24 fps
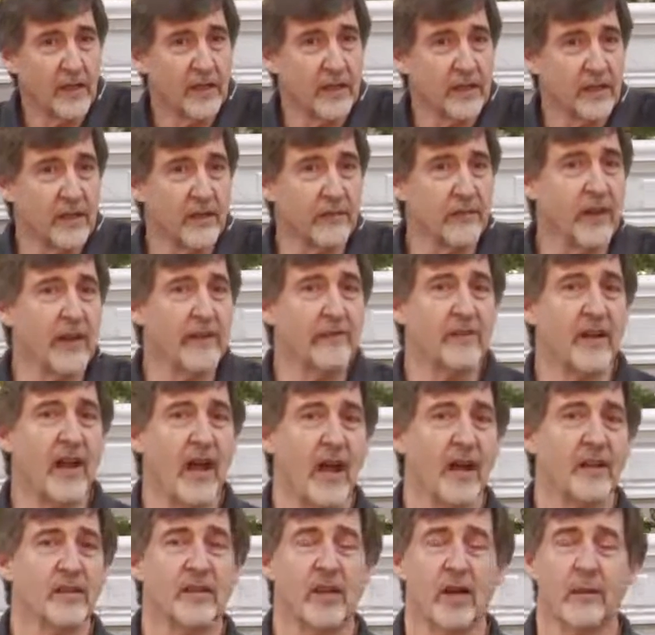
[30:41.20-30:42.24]
You ever have
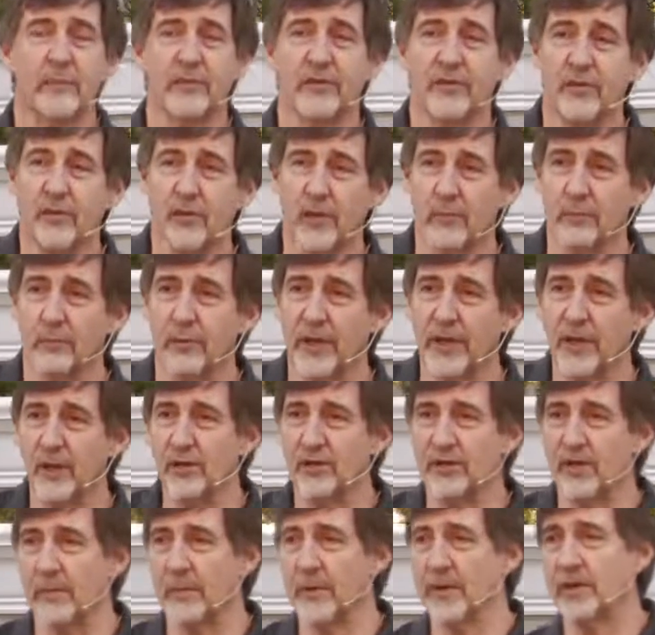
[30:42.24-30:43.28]
God come through and bring you
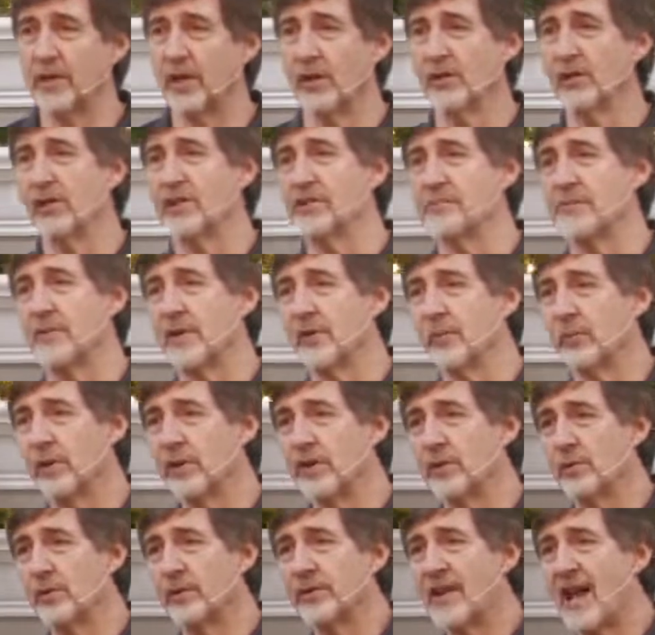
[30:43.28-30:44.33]
some encouragement when
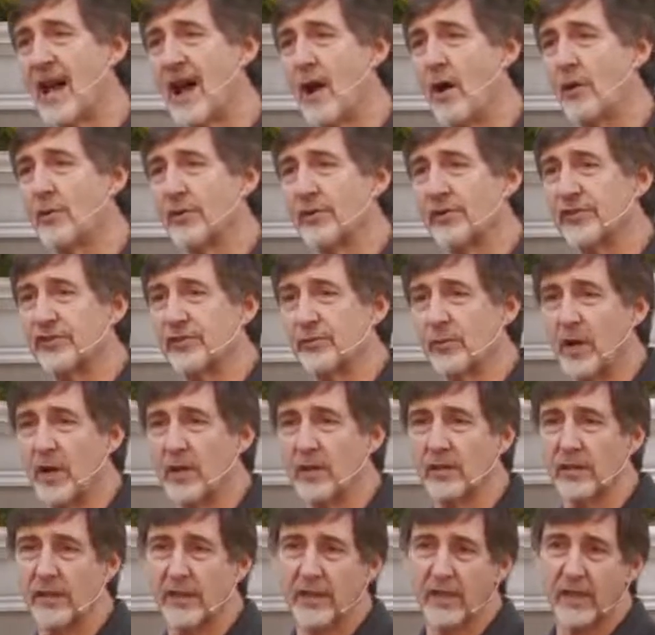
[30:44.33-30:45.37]
you were down or
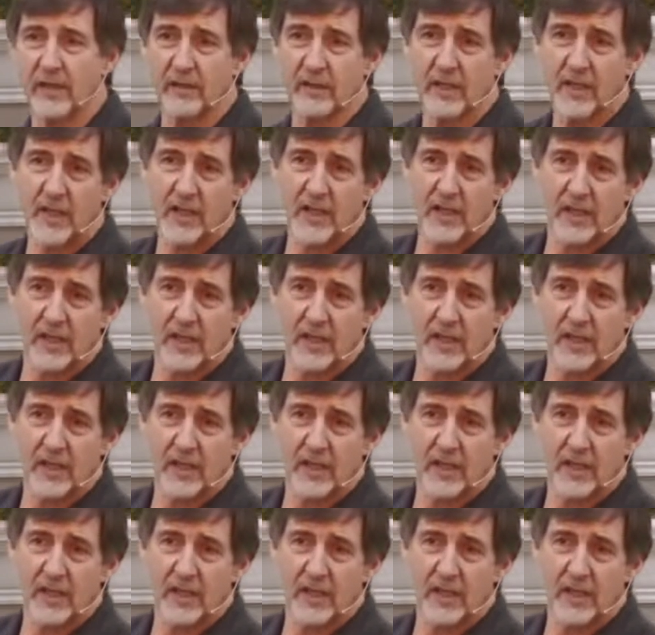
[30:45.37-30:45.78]
struggling, and